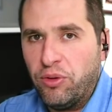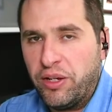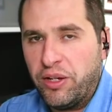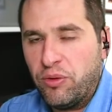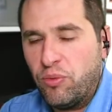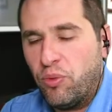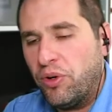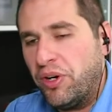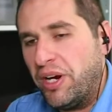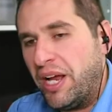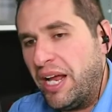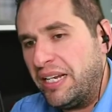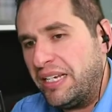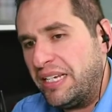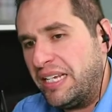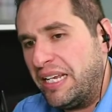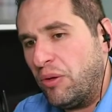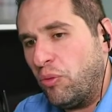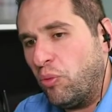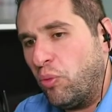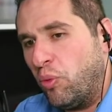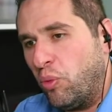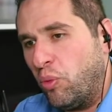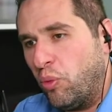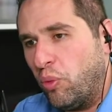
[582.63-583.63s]
Like
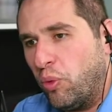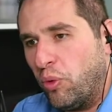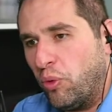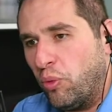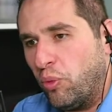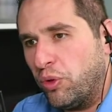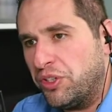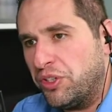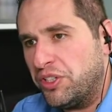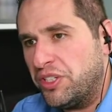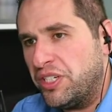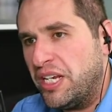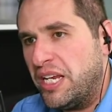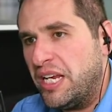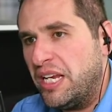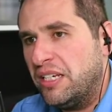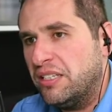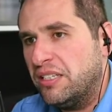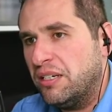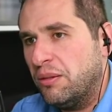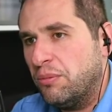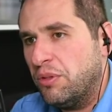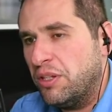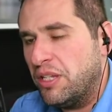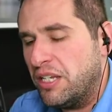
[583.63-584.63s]
we're seeing
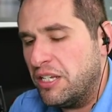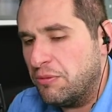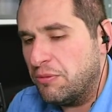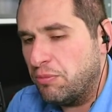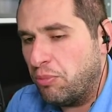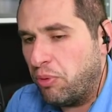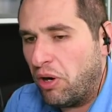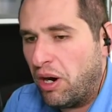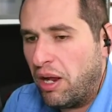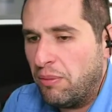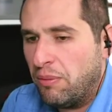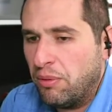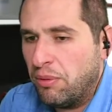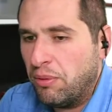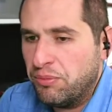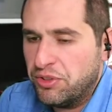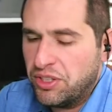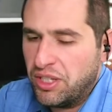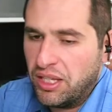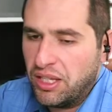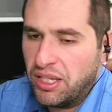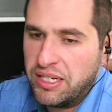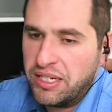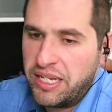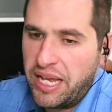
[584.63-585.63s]
some of these problems
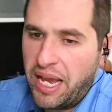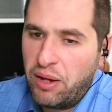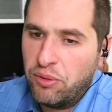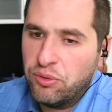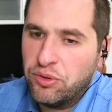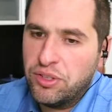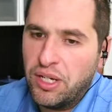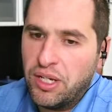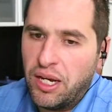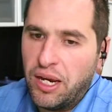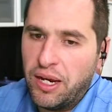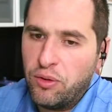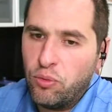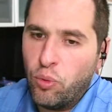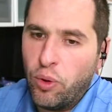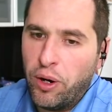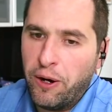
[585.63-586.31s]
to the downside,